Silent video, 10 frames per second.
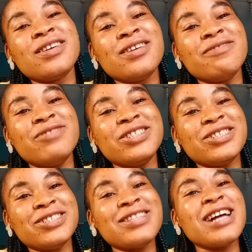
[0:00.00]
reach
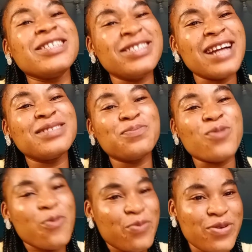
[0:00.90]
that
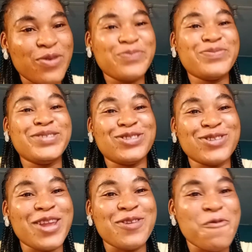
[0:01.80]
bomb is not
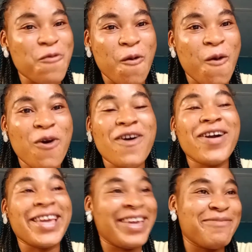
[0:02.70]
enough for
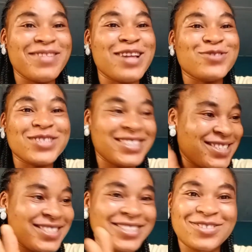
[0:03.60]
him. That's what
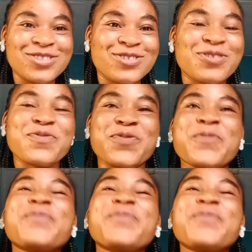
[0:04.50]
he's just looking for.